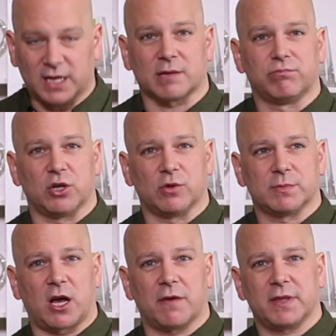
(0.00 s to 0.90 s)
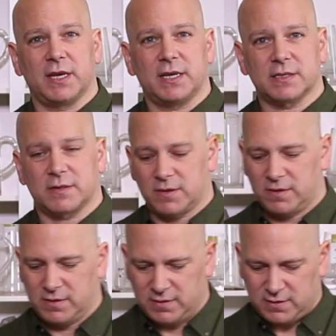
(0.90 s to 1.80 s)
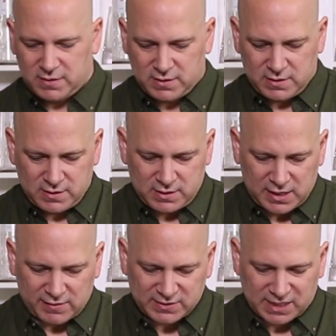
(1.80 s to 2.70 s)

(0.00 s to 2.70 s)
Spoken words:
cut the blooms off of these. Have